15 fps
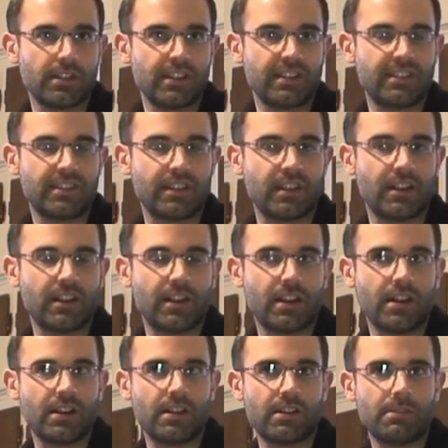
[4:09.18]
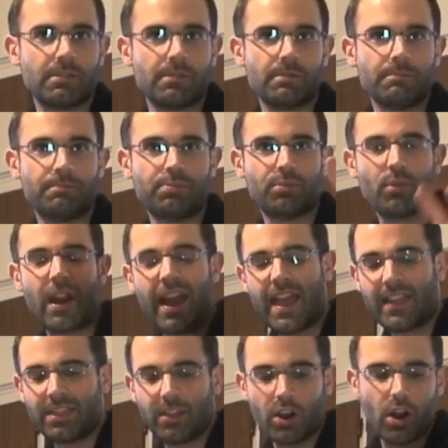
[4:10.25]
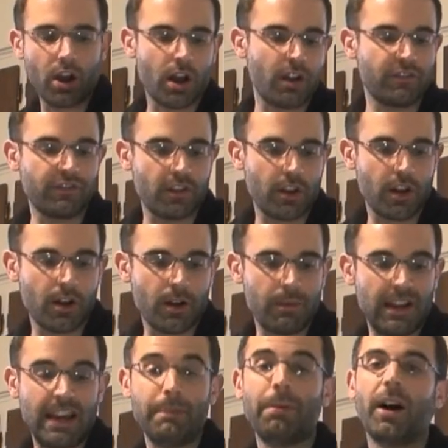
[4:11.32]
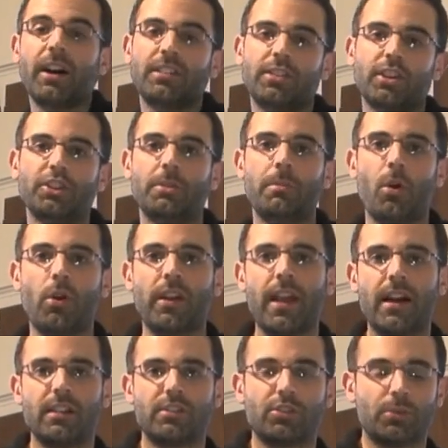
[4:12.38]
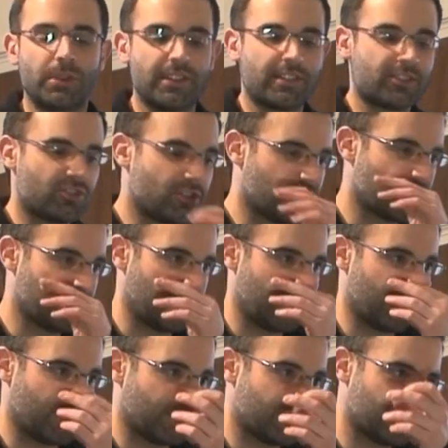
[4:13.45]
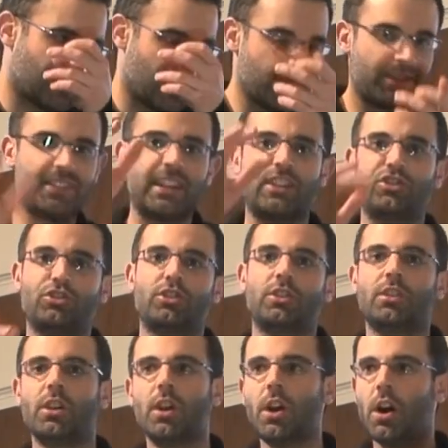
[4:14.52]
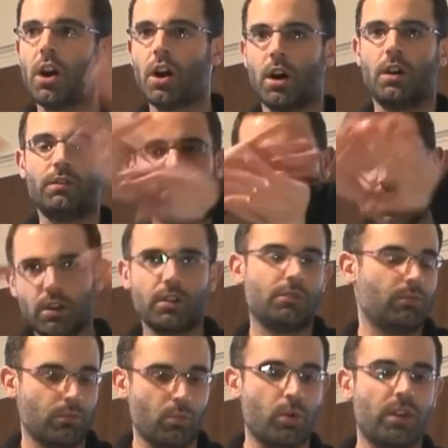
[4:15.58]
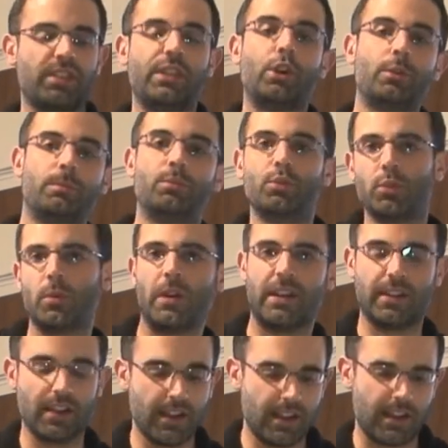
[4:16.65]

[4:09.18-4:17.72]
it's a brand of Les Brasseurs de Montréal. So it's just like a subsection of what they're brewing.